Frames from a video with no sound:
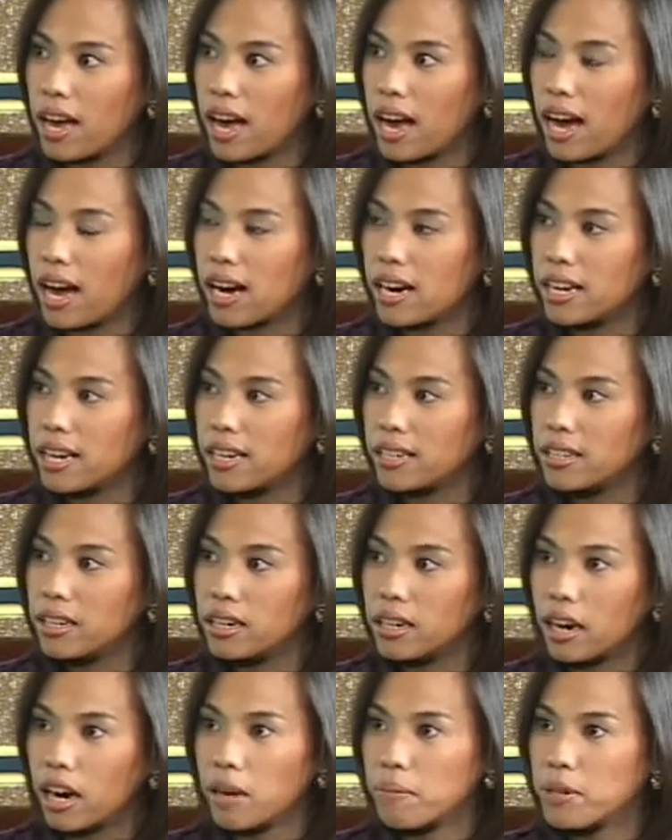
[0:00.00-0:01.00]
the
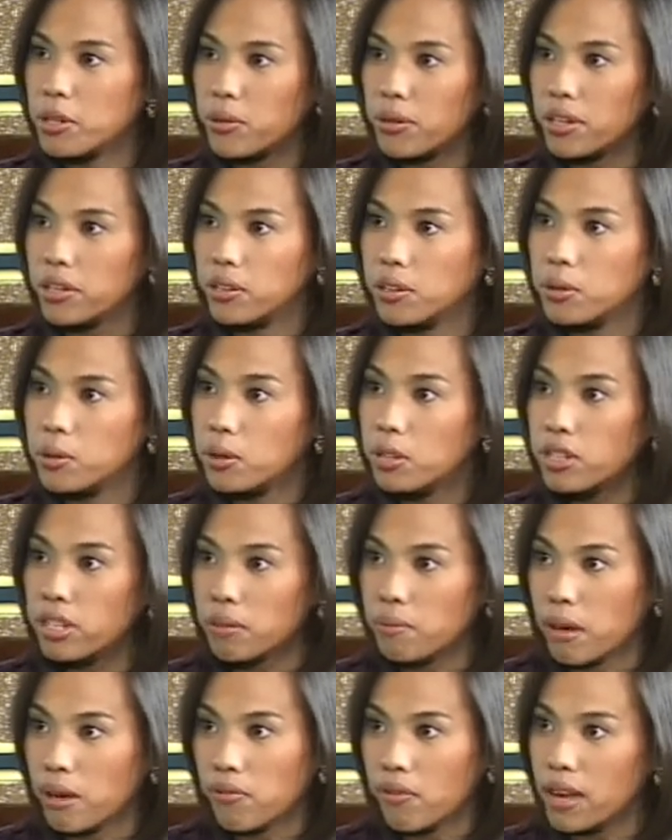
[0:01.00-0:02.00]
arbitrator rules in
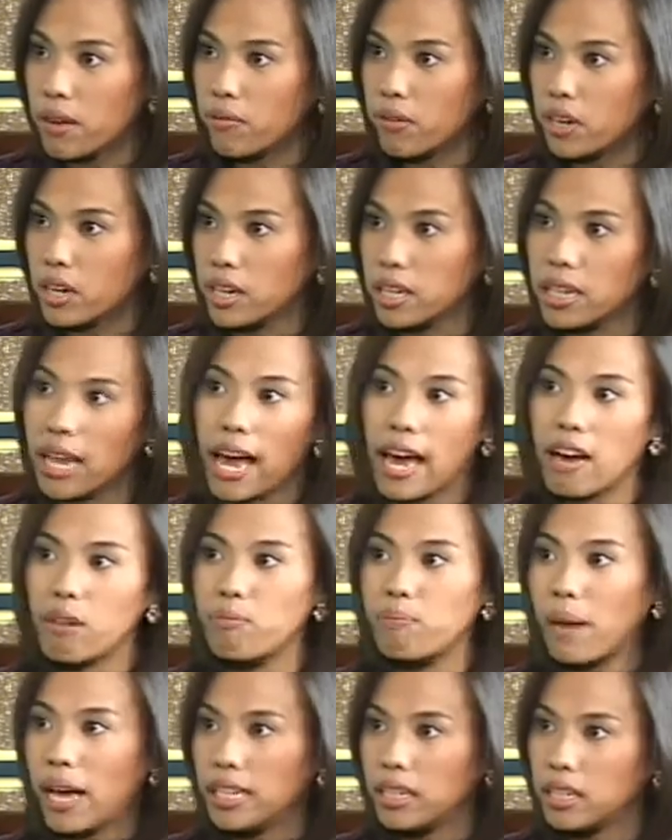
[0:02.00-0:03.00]
my favor that I have
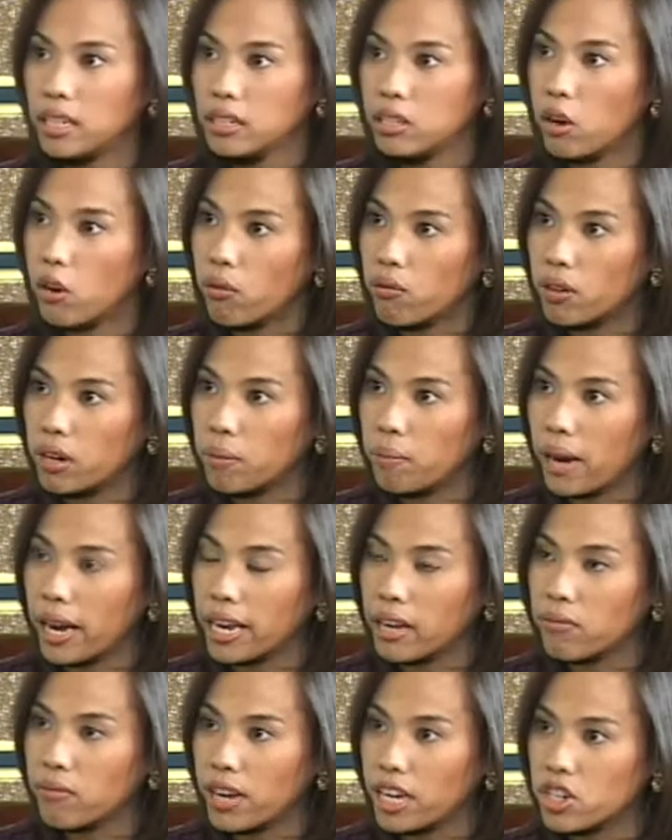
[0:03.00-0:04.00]
patent over my
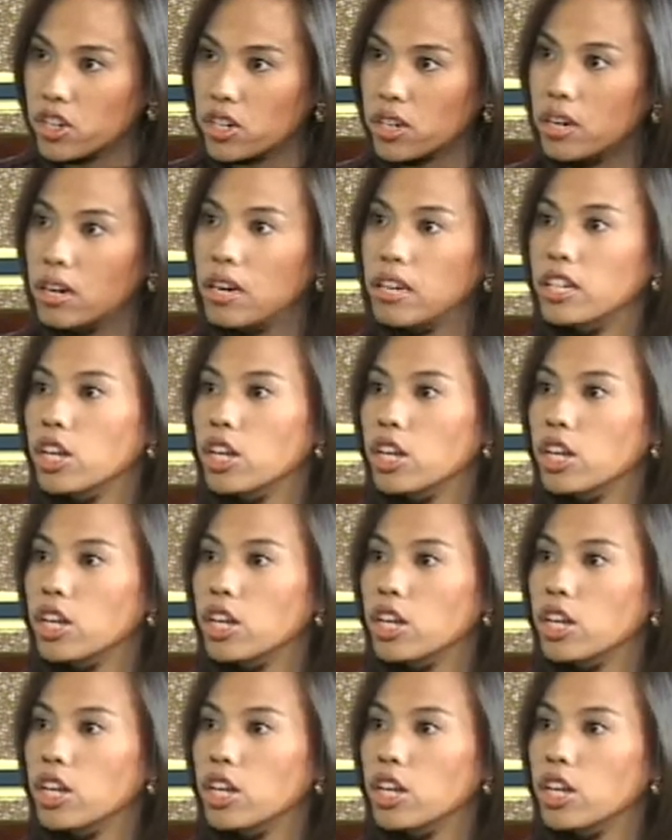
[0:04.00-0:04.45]
invention.